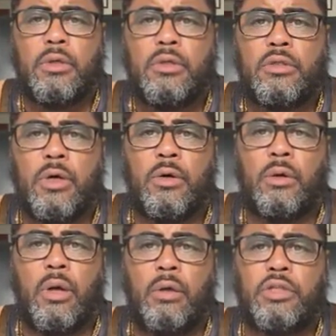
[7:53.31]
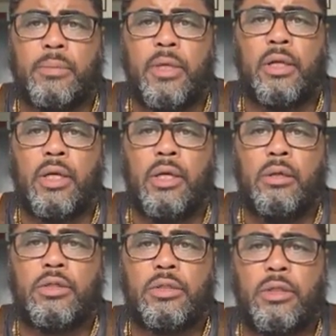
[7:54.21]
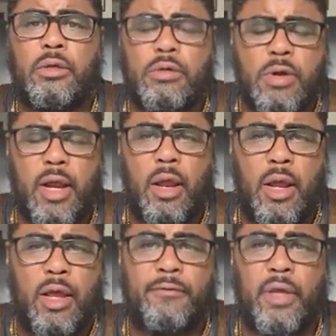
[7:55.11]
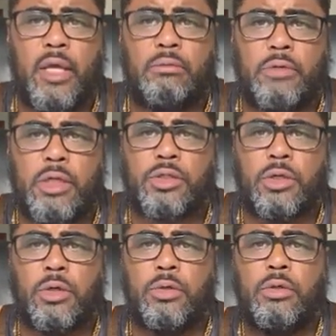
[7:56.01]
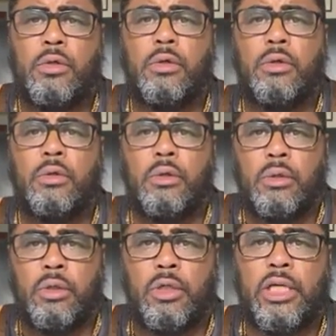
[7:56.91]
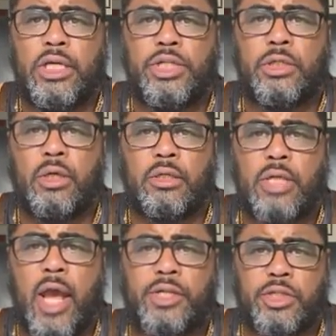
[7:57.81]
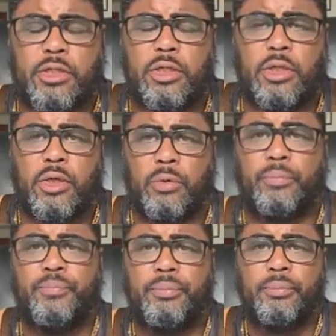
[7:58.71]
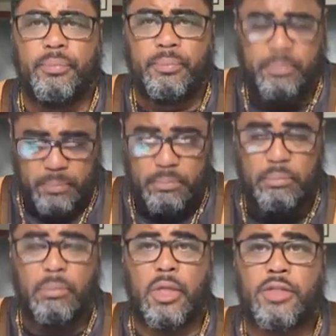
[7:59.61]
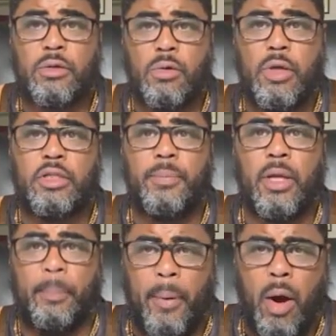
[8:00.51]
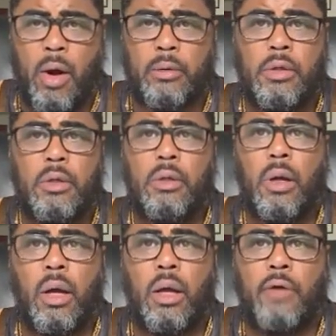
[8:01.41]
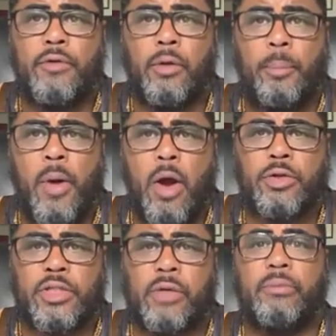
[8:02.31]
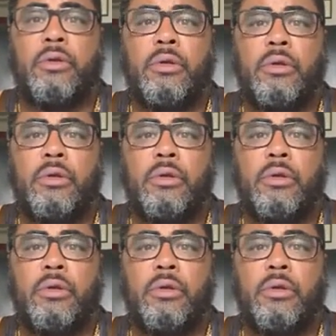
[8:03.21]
So ultimately, you're still going to have a digital leash attached to you that's going to be a part of your person,